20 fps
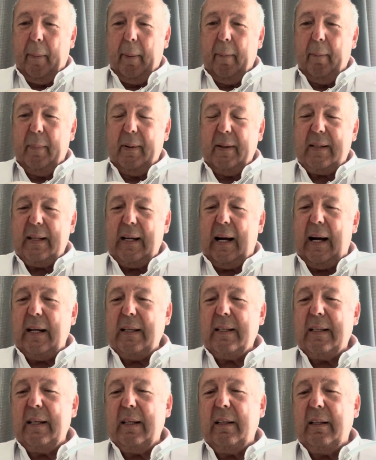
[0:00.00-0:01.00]

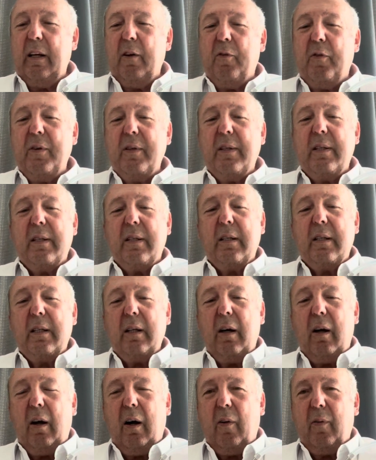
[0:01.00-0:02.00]
Besides the difference
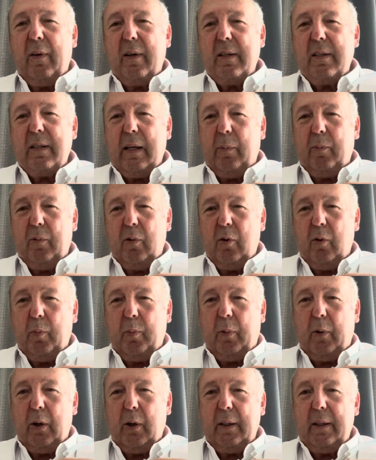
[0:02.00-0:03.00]
of the subdural
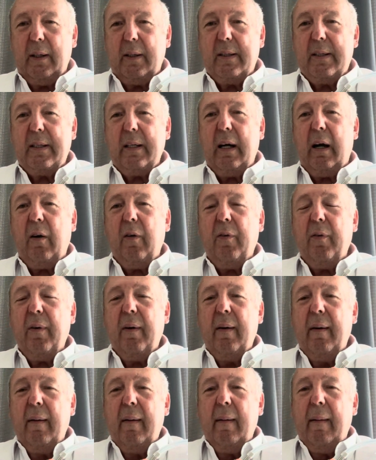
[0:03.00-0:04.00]
port itself,
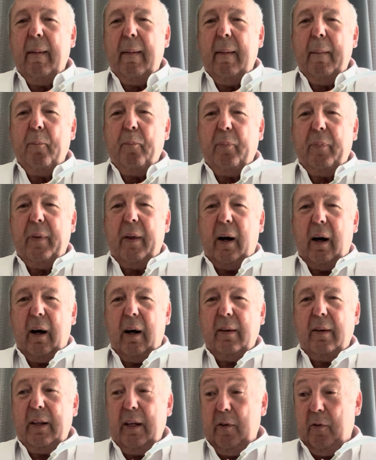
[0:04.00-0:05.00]
there are
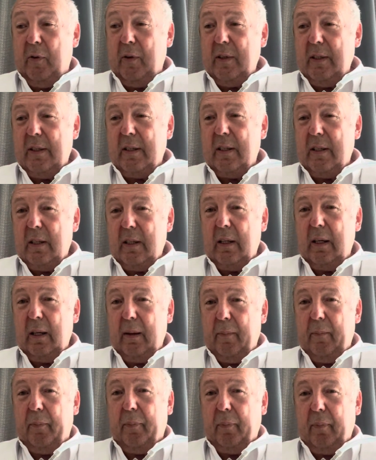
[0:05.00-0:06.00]
differences
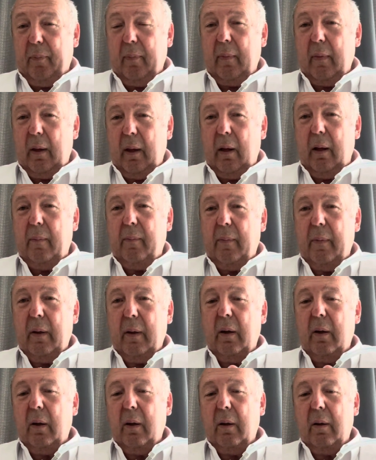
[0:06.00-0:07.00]

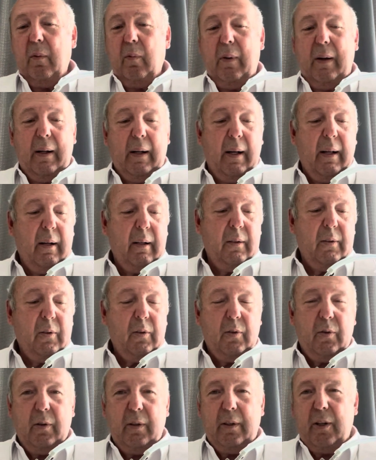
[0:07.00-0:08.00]
related
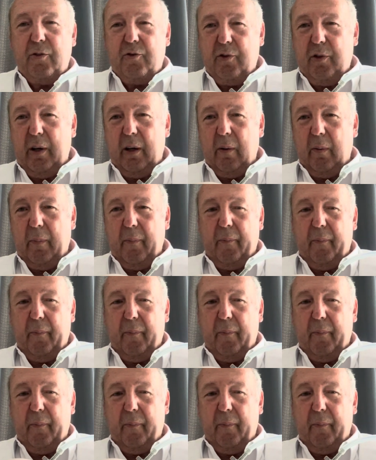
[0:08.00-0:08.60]
to the drill.